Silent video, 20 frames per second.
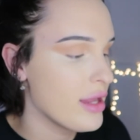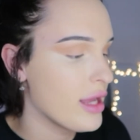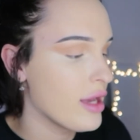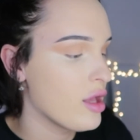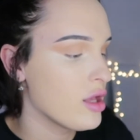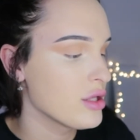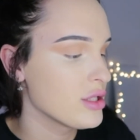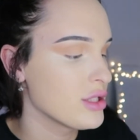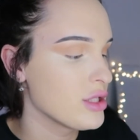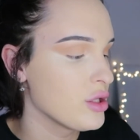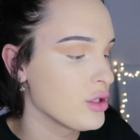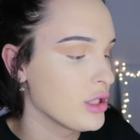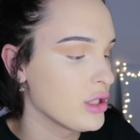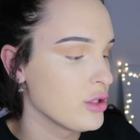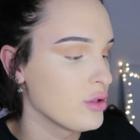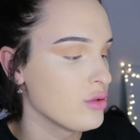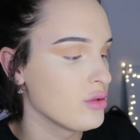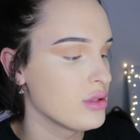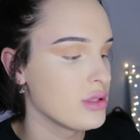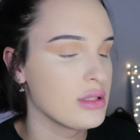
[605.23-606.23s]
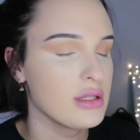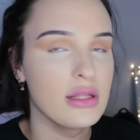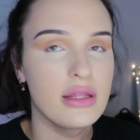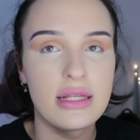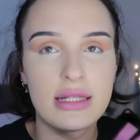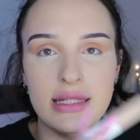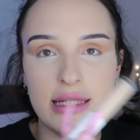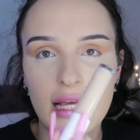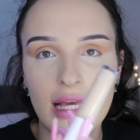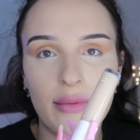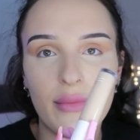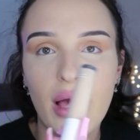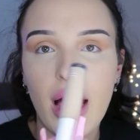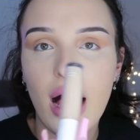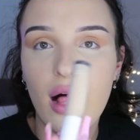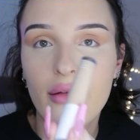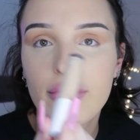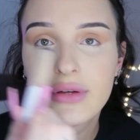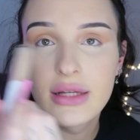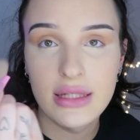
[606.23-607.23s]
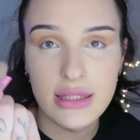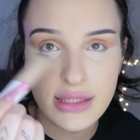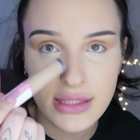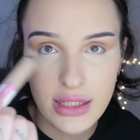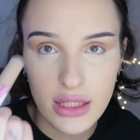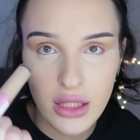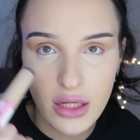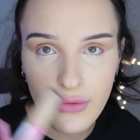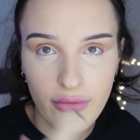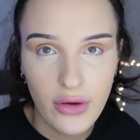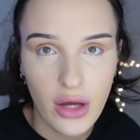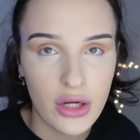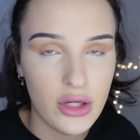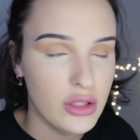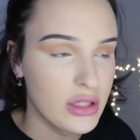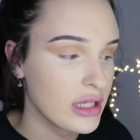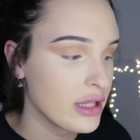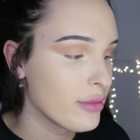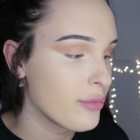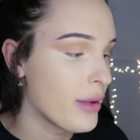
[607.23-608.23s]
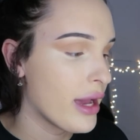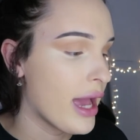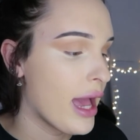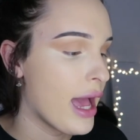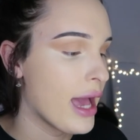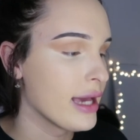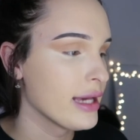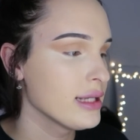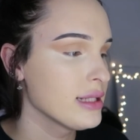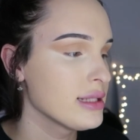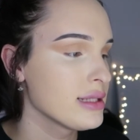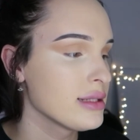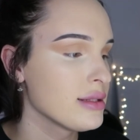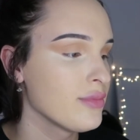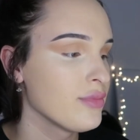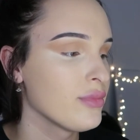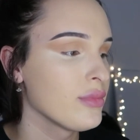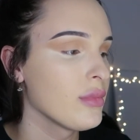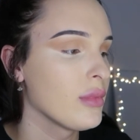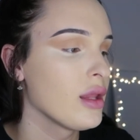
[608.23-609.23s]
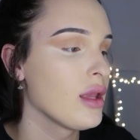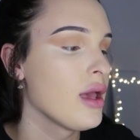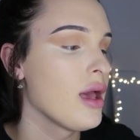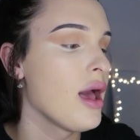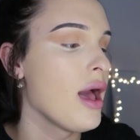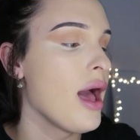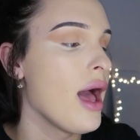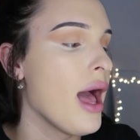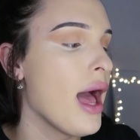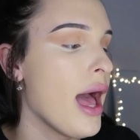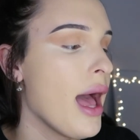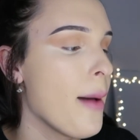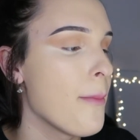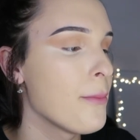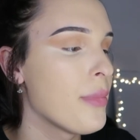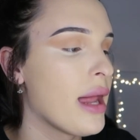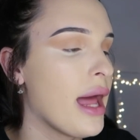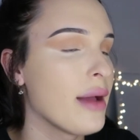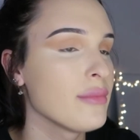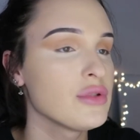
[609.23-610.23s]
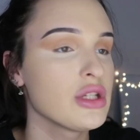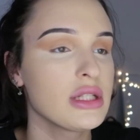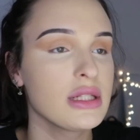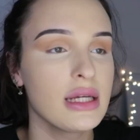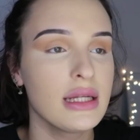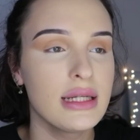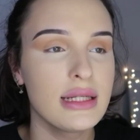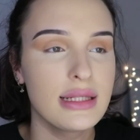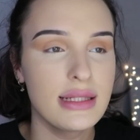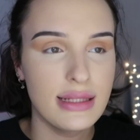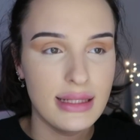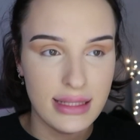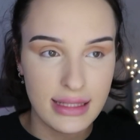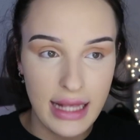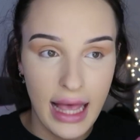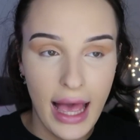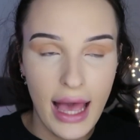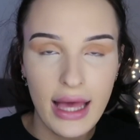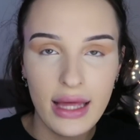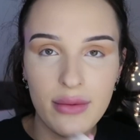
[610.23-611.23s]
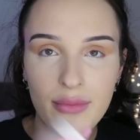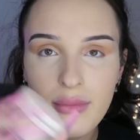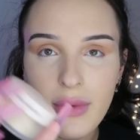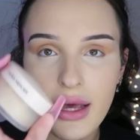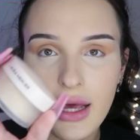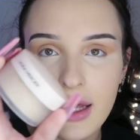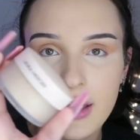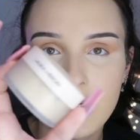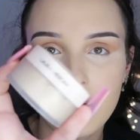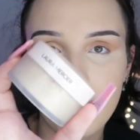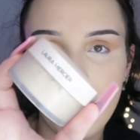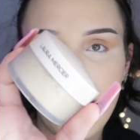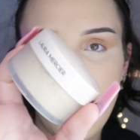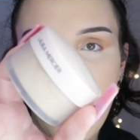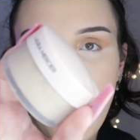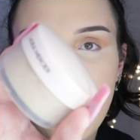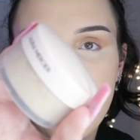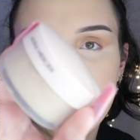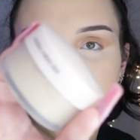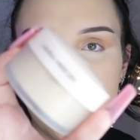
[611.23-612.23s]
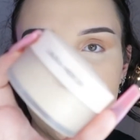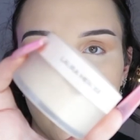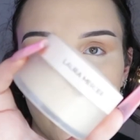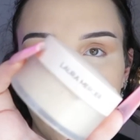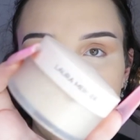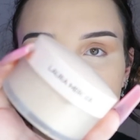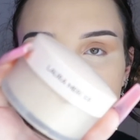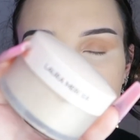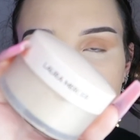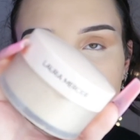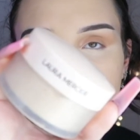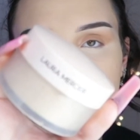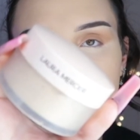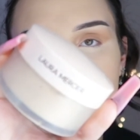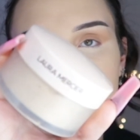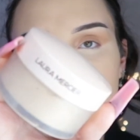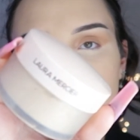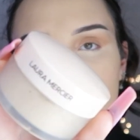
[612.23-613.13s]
I also used the same e.l.f. concealer for underneath my eyes. But I'm just gonna set under my eyes with the